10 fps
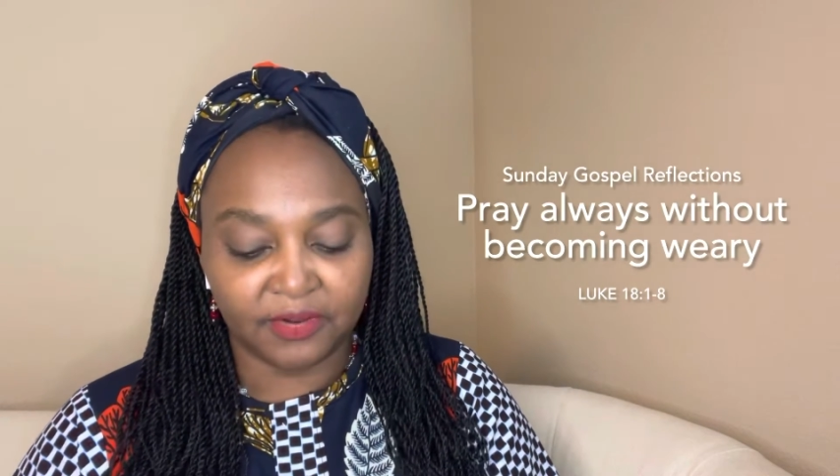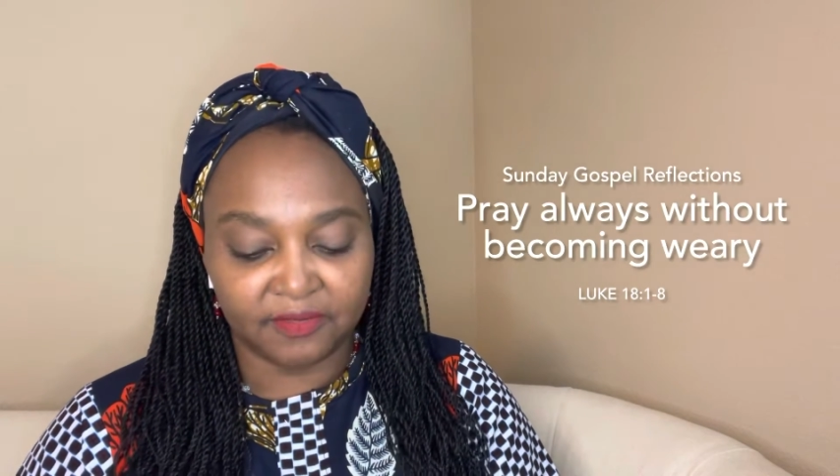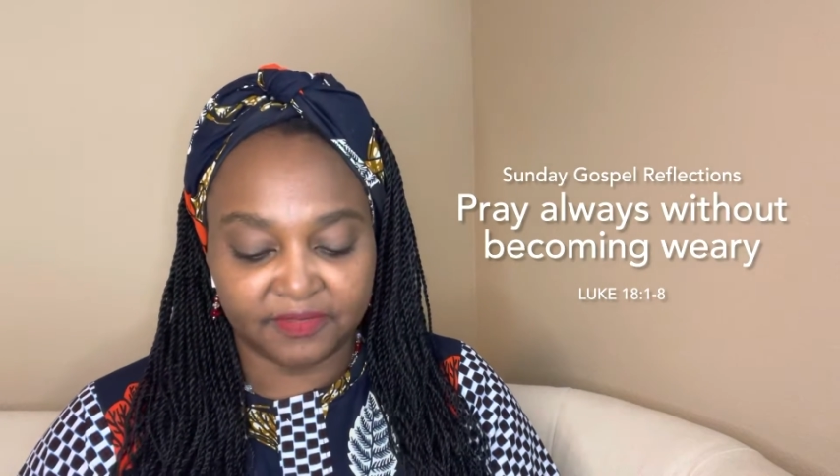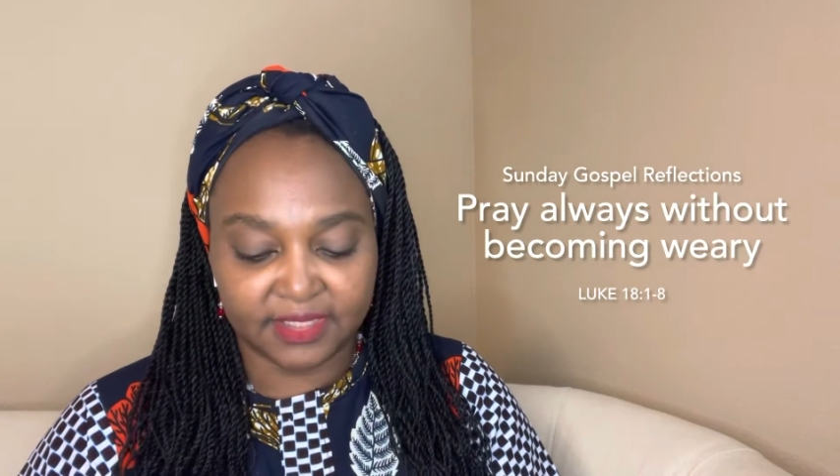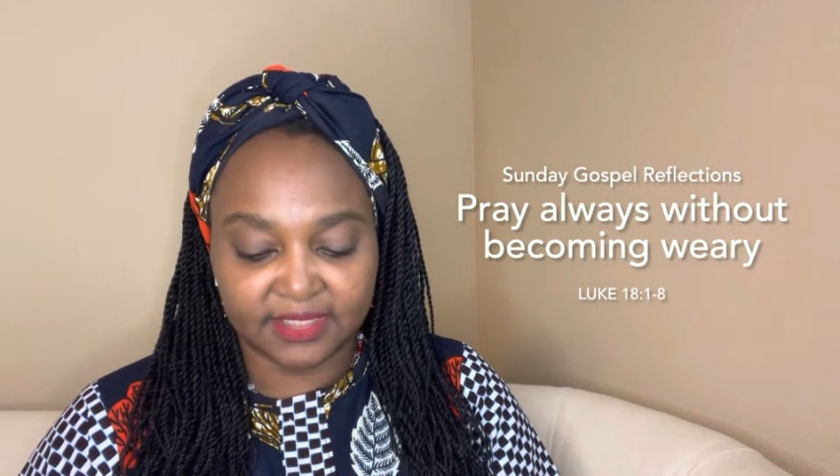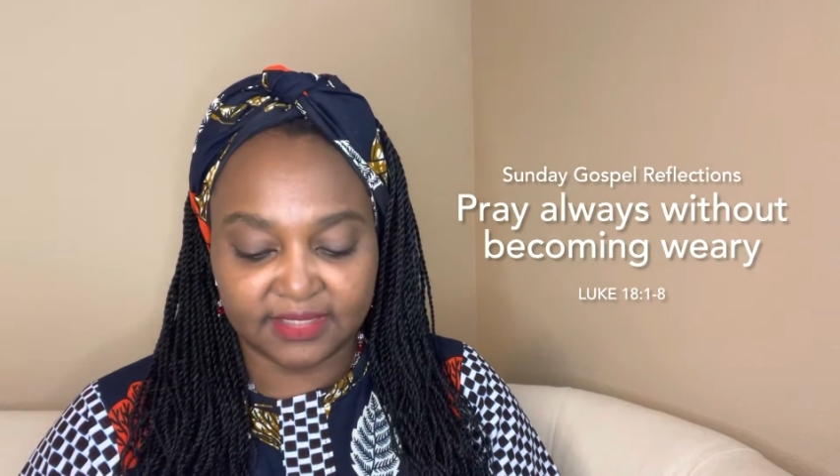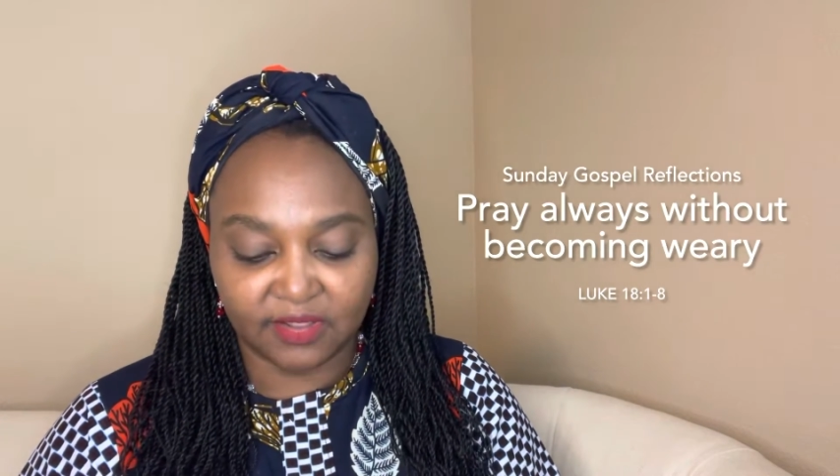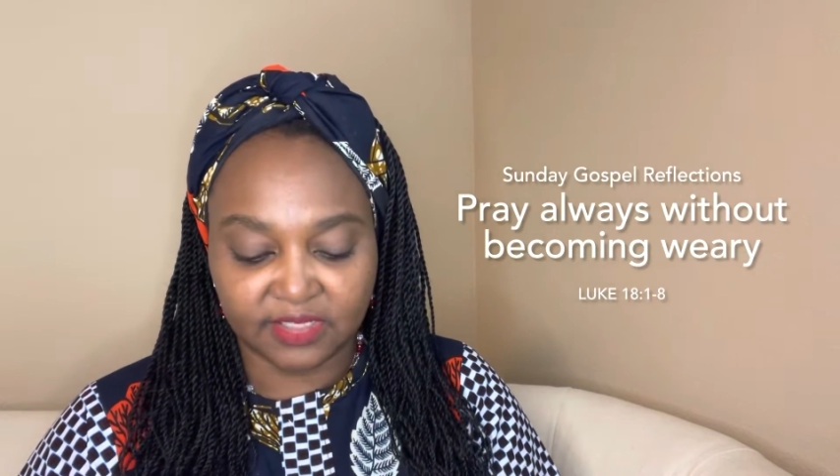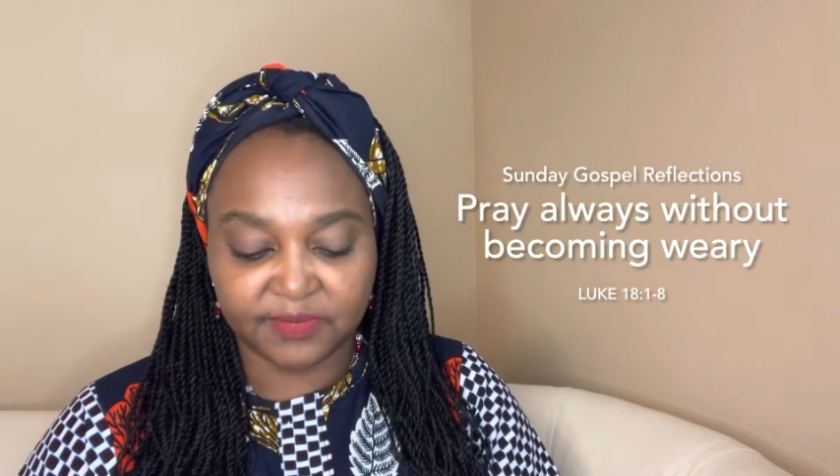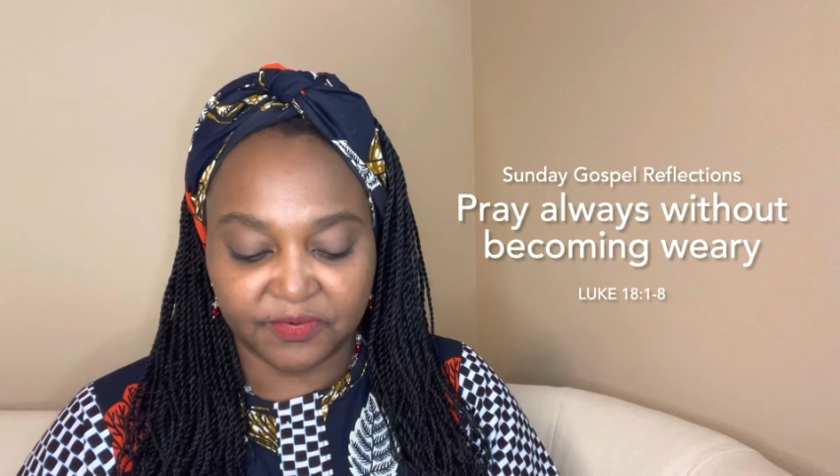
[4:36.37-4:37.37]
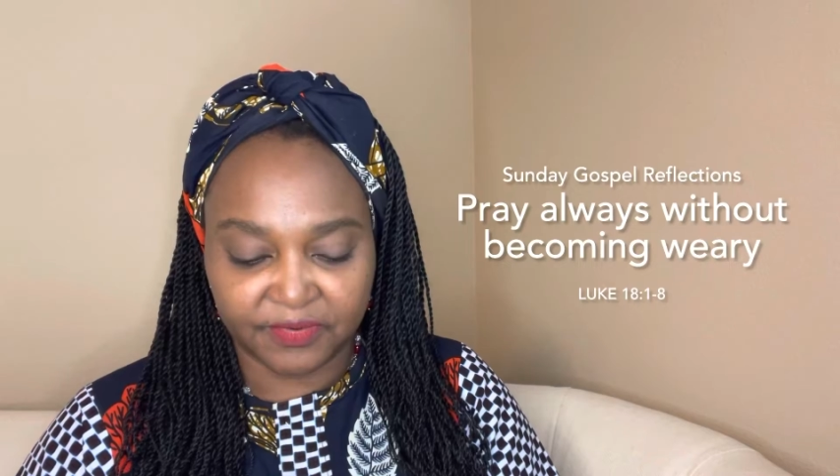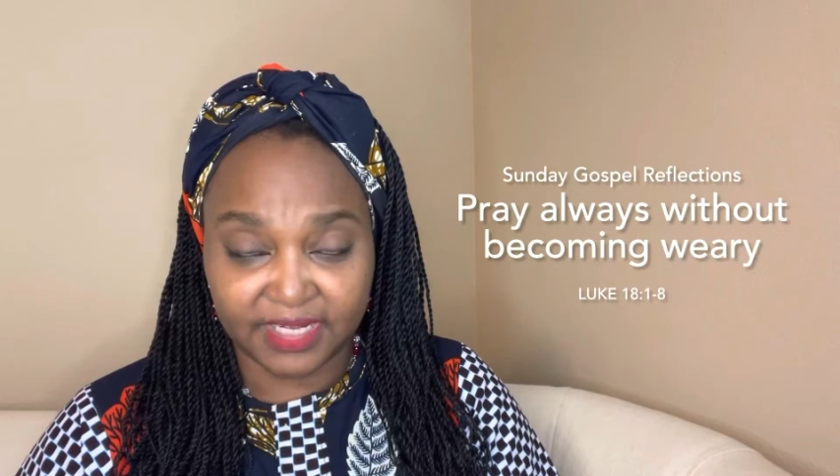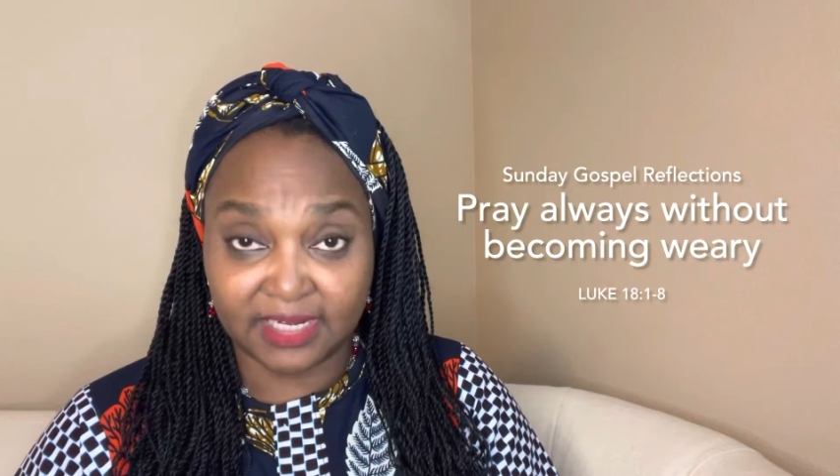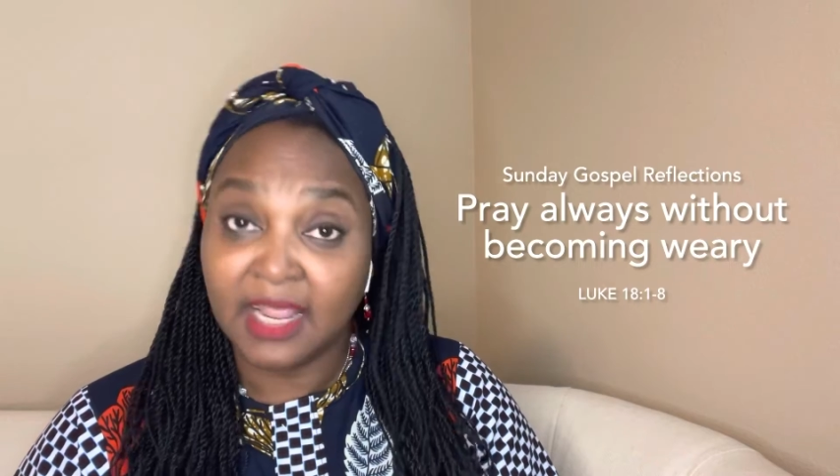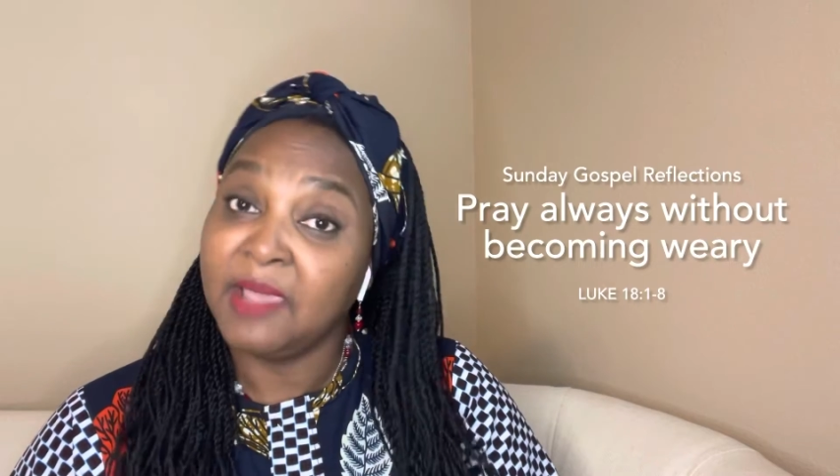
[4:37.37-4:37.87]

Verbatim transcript: of this gospel reading,